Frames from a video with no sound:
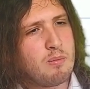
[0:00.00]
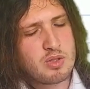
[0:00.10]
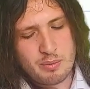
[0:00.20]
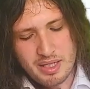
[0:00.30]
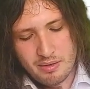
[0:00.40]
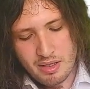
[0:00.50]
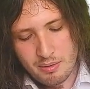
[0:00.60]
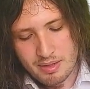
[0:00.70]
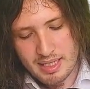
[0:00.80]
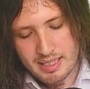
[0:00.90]
So we don't know
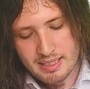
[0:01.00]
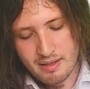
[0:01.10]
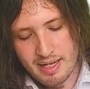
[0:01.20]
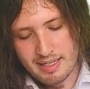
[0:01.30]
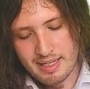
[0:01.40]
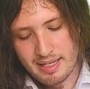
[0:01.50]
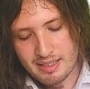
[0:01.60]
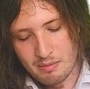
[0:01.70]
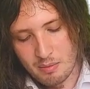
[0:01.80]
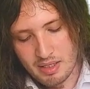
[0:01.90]
these side lengths. I
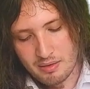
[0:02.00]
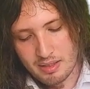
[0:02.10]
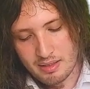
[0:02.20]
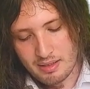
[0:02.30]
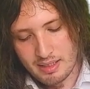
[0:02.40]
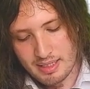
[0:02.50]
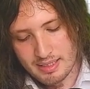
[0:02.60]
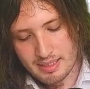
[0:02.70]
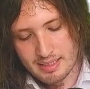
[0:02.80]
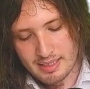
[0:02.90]
mean, we know that these
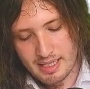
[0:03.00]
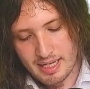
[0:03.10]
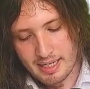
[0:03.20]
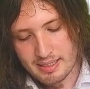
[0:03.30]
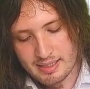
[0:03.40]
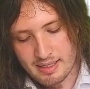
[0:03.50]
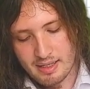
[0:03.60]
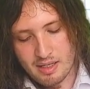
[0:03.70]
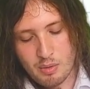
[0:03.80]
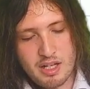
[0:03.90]
are 6.
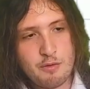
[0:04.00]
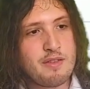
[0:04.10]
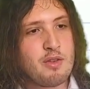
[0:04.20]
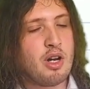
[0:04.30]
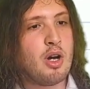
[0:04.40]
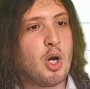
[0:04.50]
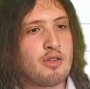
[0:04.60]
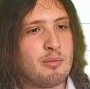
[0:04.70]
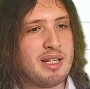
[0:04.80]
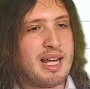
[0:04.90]
Well, if we've got a
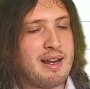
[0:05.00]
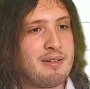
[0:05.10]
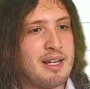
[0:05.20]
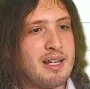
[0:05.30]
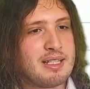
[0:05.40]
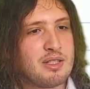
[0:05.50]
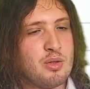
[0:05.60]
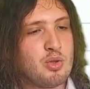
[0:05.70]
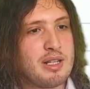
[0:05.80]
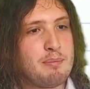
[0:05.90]
horrible area, it's
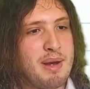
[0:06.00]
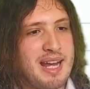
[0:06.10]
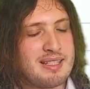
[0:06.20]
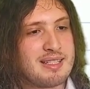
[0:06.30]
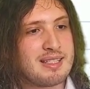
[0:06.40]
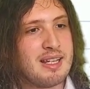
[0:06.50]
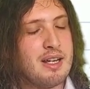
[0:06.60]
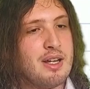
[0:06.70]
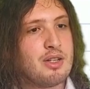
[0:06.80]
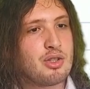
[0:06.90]
usually best
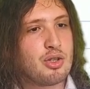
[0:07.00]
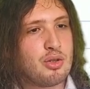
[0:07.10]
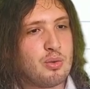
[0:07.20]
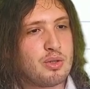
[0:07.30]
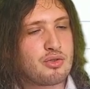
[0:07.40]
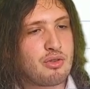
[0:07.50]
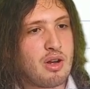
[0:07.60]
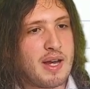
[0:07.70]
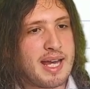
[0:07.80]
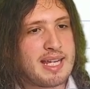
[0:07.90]
to
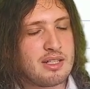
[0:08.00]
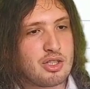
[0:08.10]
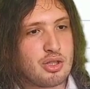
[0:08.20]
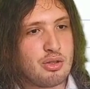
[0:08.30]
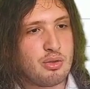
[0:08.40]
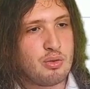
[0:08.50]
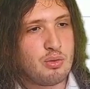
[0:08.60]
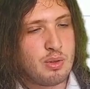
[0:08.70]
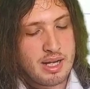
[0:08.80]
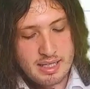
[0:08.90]
try
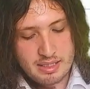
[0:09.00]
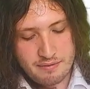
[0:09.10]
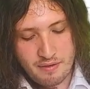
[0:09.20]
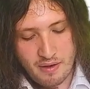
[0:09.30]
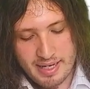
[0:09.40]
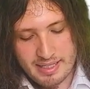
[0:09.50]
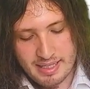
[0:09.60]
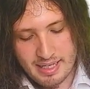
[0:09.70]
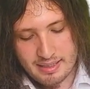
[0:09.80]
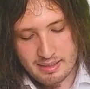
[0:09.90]
to divide
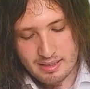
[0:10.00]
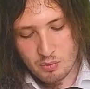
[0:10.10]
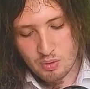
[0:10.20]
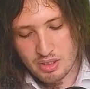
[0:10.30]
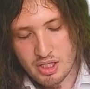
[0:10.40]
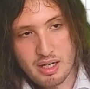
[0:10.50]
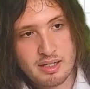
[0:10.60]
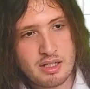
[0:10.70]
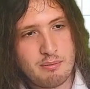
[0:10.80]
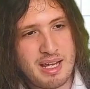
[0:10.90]
it into smaller
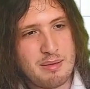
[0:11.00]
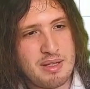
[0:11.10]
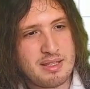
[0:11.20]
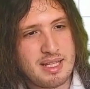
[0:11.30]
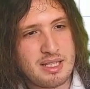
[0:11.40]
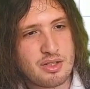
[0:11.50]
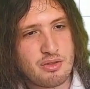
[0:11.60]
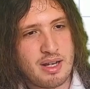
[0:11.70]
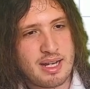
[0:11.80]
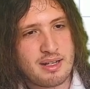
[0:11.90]
chunks. So maybe this
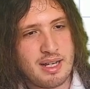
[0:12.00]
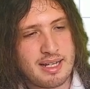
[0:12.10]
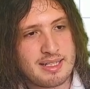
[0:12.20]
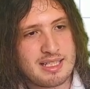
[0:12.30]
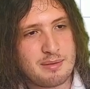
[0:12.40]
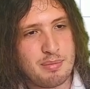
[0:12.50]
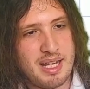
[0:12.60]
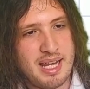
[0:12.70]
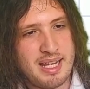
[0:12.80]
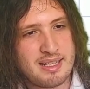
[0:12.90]
triangle I can
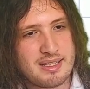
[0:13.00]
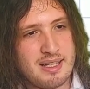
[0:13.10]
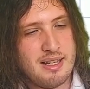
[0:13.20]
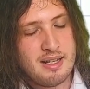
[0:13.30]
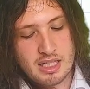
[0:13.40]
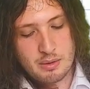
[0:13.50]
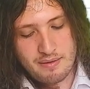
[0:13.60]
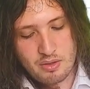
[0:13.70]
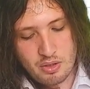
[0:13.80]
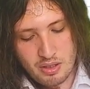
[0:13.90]
split. So
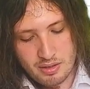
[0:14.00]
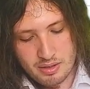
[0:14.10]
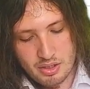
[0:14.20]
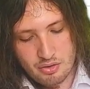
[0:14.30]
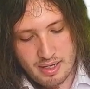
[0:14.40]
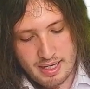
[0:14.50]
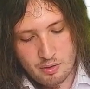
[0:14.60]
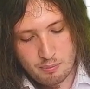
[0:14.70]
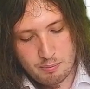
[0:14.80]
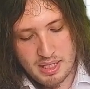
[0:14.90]
I've got the
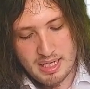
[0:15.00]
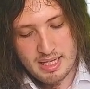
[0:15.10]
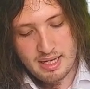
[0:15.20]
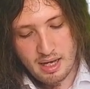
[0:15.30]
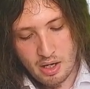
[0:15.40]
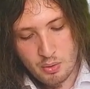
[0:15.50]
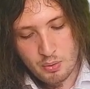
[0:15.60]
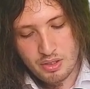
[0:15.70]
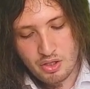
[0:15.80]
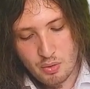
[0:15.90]
triangle
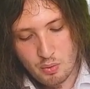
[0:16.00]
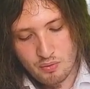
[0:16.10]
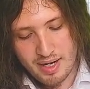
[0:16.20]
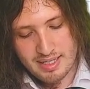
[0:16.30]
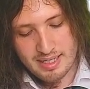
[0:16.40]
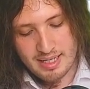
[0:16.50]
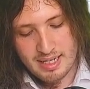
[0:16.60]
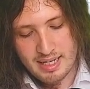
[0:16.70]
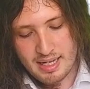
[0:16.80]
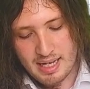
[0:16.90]
POQ already,
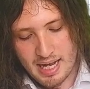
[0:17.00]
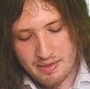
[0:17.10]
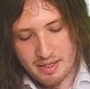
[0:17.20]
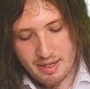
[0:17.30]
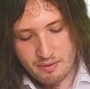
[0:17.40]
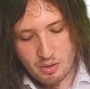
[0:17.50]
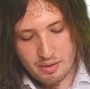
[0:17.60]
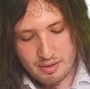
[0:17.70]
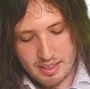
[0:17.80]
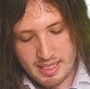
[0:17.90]
and then I've
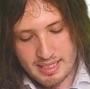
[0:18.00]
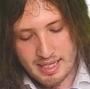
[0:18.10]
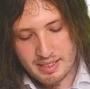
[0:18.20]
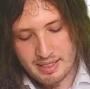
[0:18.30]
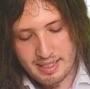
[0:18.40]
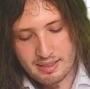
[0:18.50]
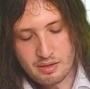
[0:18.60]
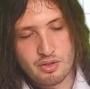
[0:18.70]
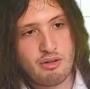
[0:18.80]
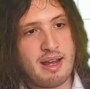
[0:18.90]
got these other little
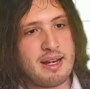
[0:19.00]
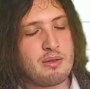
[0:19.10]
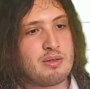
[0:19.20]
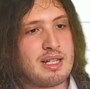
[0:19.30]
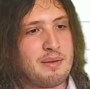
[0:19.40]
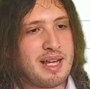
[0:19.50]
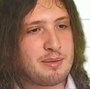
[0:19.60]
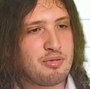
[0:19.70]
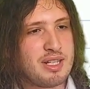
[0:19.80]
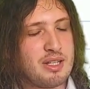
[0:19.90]
triangles. Now that's
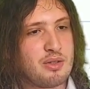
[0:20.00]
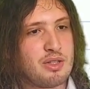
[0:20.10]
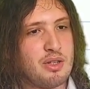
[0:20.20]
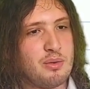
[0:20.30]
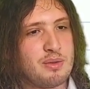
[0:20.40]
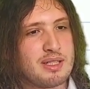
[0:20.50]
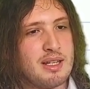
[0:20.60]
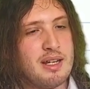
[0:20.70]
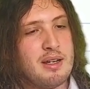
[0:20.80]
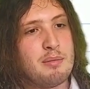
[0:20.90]
pretty good news,
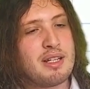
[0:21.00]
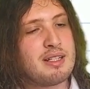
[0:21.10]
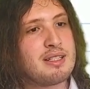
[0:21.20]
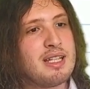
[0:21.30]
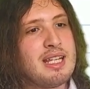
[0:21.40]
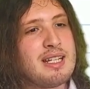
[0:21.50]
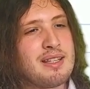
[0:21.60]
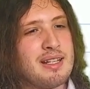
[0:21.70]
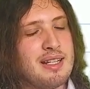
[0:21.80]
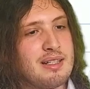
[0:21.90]
because these
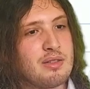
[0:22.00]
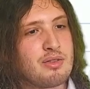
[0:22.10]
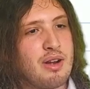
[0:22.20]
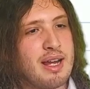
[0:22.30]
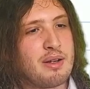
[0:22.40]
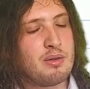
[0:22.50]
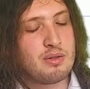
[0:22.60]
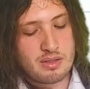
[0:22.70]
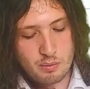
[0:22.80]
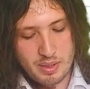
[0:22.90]
other little
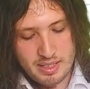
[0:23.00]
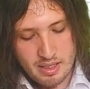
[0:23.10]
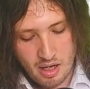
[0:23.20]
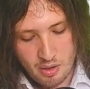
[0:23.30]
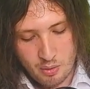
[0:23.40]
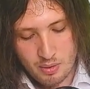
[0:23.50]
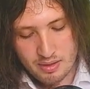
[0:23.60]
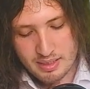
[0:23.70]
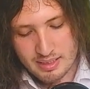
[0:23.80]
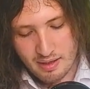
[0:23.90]
triangles, we know
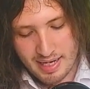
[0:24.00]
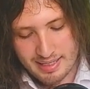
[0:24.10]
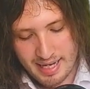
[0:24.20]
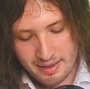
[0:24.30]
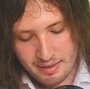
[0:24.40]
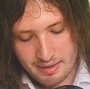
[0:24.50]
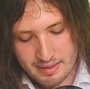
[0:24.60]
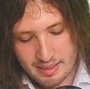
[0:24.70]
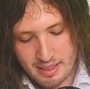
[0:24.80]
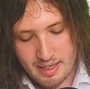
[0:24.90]
the side
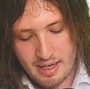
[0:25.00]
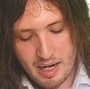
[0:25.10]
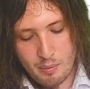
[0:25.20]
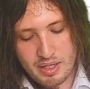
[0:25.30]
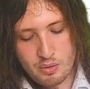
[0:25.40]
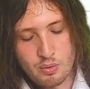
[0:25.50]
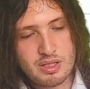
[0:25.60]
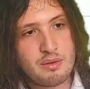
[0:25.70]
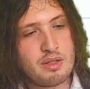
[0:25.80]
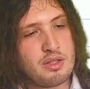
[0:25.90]
lengths, and we can
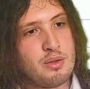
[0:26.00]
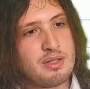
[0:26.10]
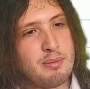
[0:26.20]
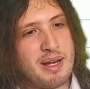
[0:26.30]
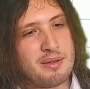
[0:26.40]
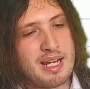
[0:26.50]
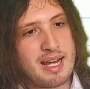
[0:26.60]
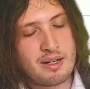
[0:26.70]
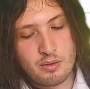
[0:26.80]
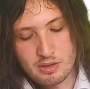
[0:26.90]
also deduce about the
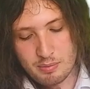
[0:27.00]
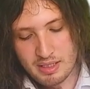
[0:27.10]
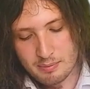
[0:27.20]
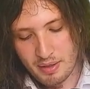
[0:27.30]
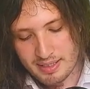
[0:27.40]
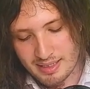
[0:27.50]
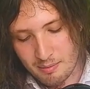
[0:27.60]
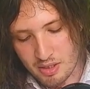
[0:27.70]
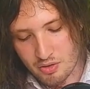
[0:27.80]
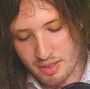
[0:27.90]
angles, because by
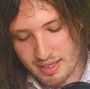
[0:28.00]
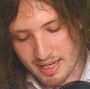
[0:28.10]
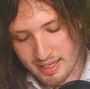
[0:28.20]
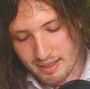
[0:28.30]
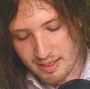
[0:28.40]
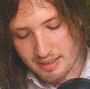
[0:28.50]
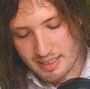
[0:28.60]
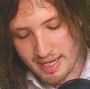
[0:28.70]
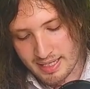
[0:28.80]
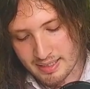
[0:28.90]
symmetry, that cuts
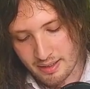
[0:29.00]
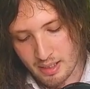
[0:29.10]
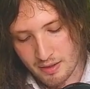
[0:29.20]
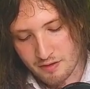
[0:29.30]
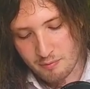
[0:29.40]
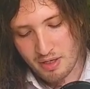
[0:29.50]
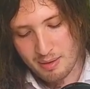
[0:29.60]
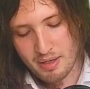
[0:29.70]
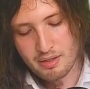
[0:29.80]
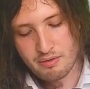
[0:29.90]
that into half of pi
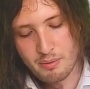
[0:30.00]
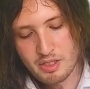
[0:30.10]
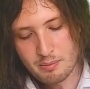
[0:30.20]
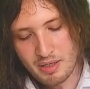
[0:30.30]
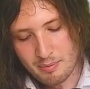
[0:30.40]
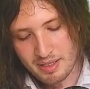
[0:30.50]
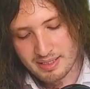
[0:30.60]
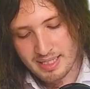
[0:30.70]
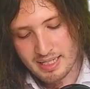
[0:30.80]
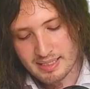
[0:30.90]
by 3, which is pi by
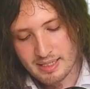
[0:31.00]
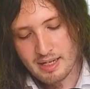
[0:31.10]
6.